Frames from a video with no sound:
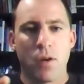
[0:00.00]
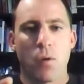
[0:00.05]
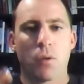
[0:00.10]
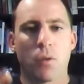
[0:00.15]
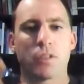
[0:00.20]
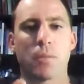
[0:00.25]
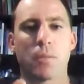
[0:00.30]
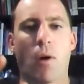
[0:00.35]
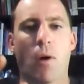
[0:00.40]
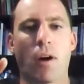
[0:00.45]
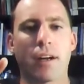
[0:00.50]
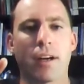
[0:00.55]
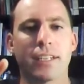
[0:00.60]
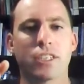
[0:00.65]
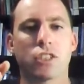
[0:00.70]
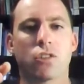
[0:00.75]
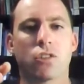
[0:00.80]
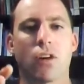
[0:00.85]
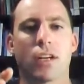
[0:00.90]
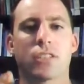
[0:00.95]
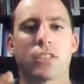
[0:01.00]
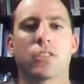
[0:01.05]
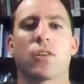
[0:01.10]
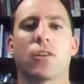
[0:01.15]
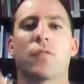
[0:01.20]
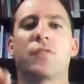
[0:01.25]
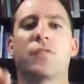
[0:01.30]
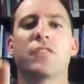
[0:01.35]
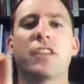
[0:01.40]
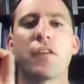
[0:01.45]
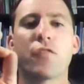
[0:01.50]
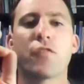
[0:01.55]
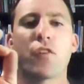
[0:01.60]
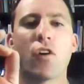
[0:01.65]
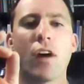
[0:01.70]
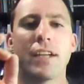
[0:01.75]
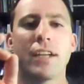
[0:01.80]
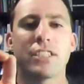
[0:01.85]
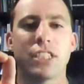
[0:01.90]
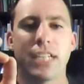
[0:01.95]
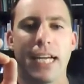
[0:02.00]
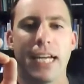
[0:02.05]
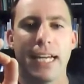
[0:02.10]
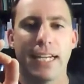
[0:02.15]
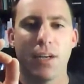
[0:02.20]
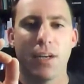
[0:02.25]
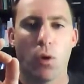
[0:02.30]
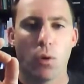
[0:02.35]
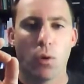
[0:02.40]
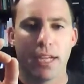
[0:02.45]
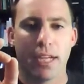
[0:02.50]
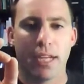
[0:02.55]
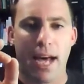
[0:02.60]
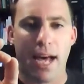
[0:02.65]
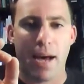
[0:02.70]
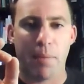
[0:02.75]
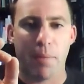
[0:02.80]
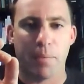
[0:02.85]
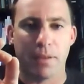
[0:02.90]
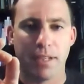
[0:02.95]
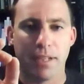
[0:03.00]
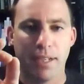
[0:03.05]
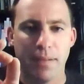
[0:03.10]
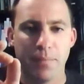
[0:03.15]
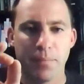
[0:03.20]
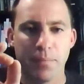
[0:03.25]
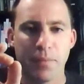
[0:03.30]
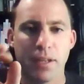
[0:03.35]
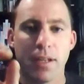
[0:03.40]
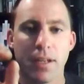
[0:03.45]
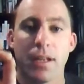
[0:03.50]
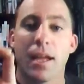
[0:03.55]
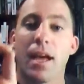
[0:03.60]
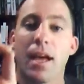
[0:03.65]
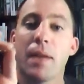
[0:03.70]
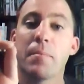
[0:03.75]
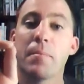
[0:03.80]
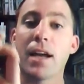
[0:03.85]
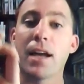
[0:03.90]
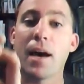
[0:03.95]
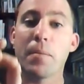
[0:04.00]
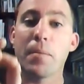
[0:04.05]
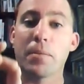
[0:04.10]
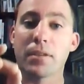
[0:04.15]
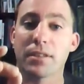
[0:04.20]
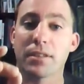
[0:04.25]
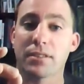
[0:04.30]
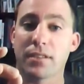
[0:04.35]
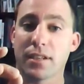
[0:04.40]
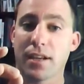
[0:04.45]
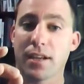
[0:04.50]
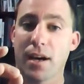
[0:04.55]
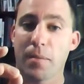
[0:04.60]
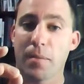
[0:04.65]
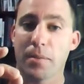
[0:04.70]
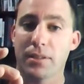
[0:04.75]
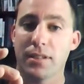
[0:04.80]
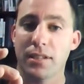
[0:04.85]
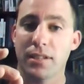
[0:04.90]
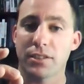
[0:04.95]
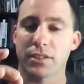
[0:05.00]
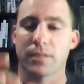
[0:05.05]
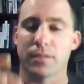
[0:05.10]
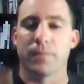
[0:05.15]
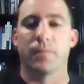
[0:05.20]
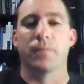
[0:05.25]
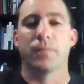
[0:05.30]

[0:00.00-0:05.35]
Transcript: was a market structure of differentiated oligopoly and monopolistic competition.